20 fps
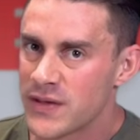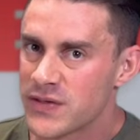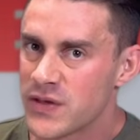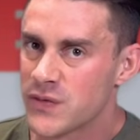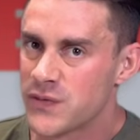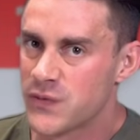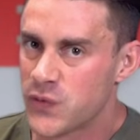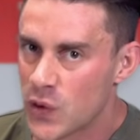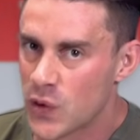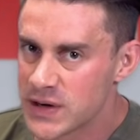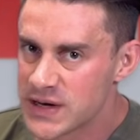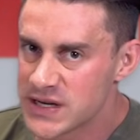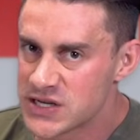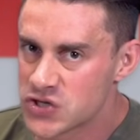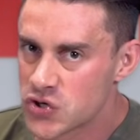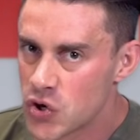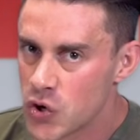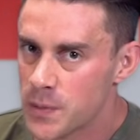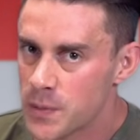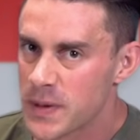the 40
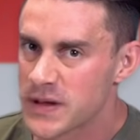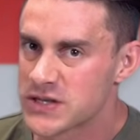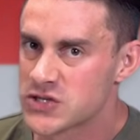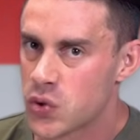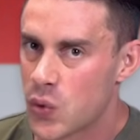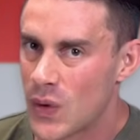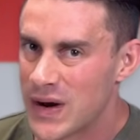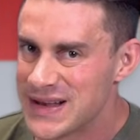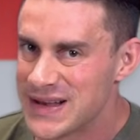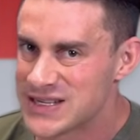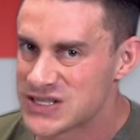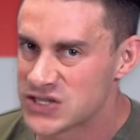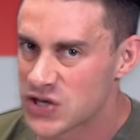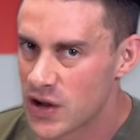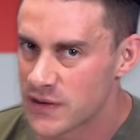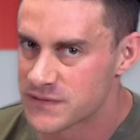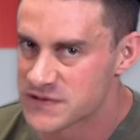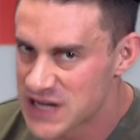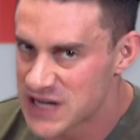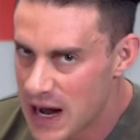scoop 20
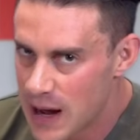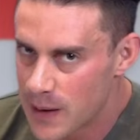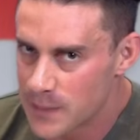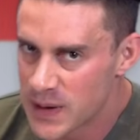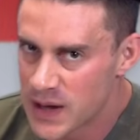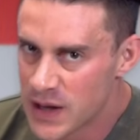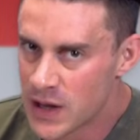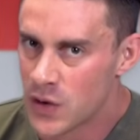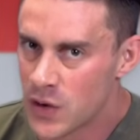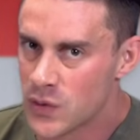serve tub,